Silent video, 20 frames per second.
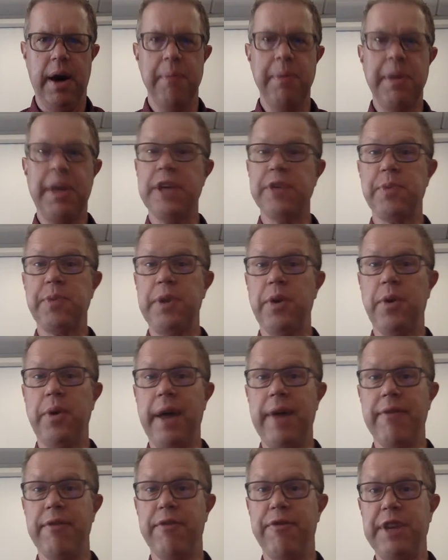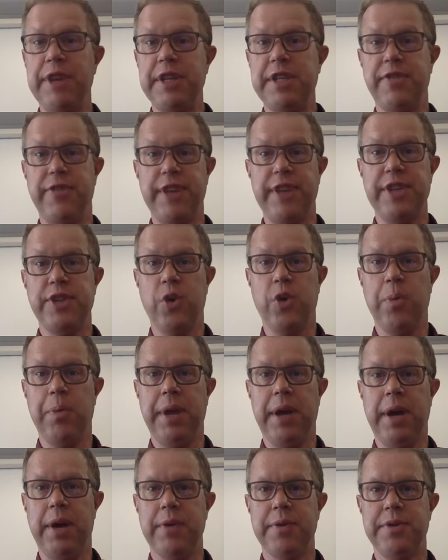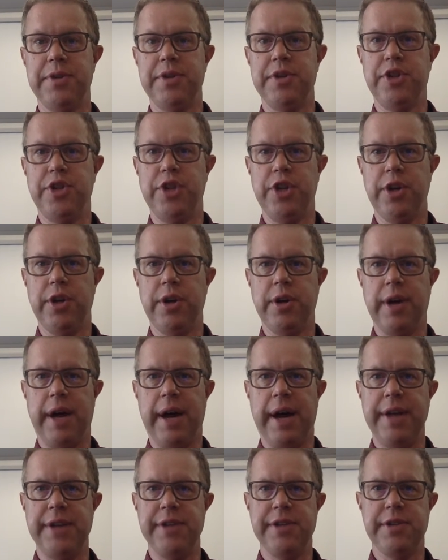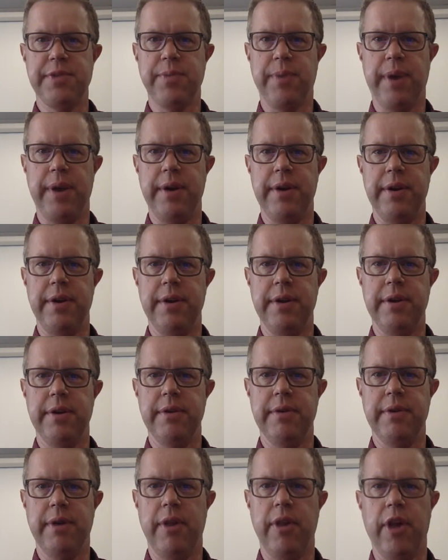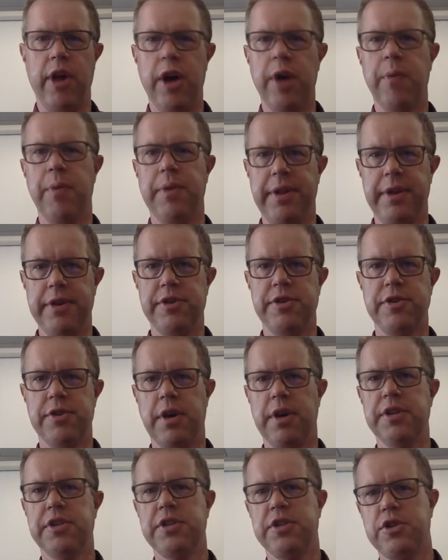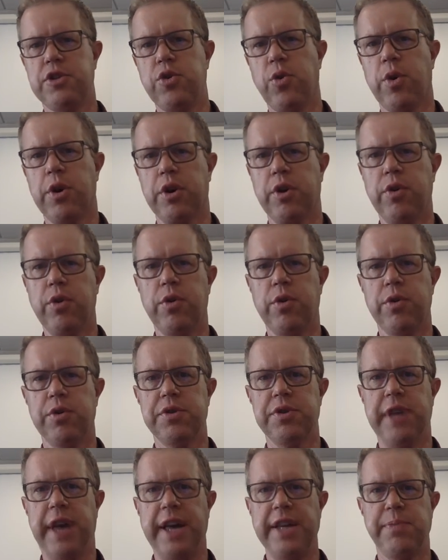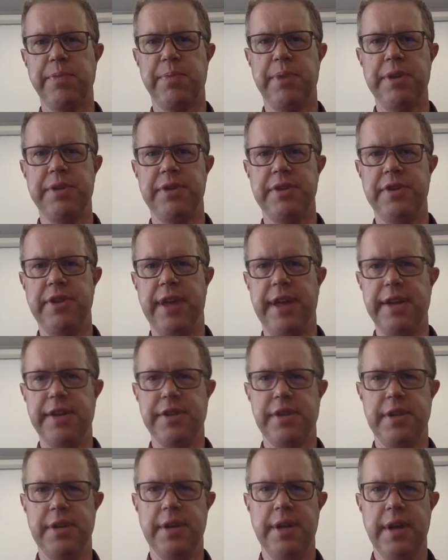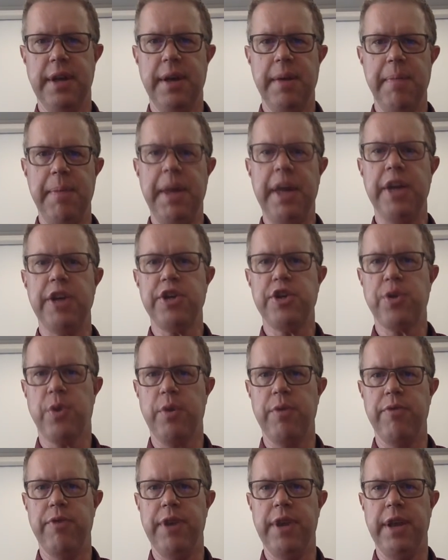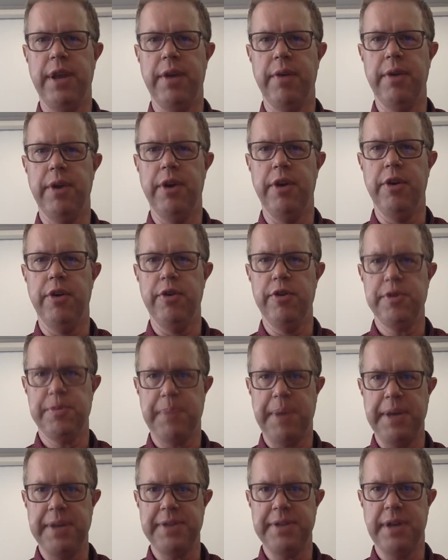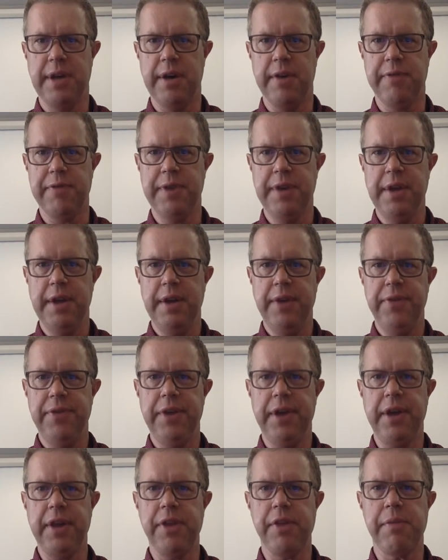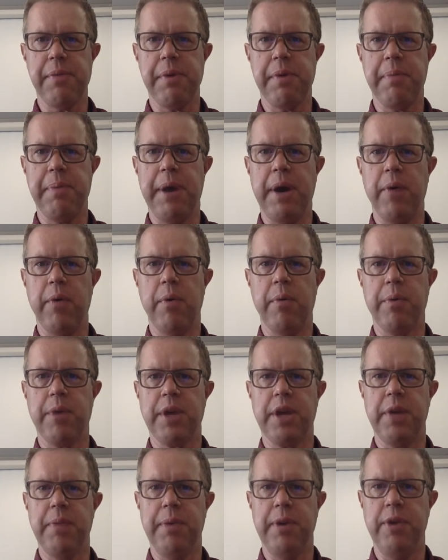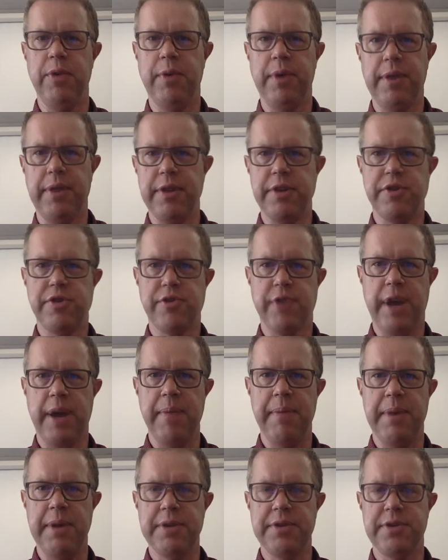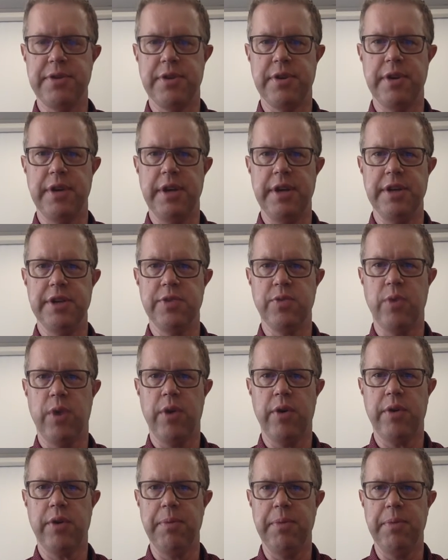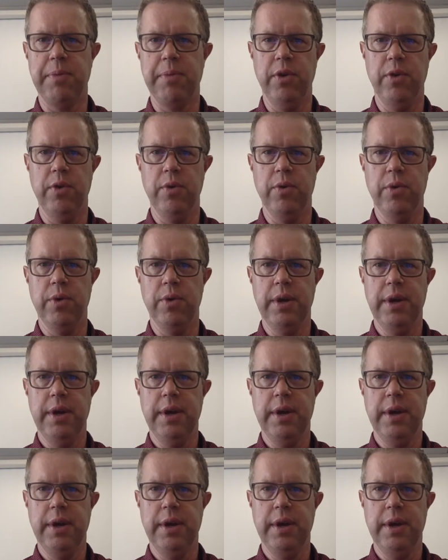Because we don't have a face-to-face open house this year, I just wanted to, along with a short Google Slides presentation, make a short video to introduce myself, tell you a little bit about what we're going to be doing this trimester, and just welcome you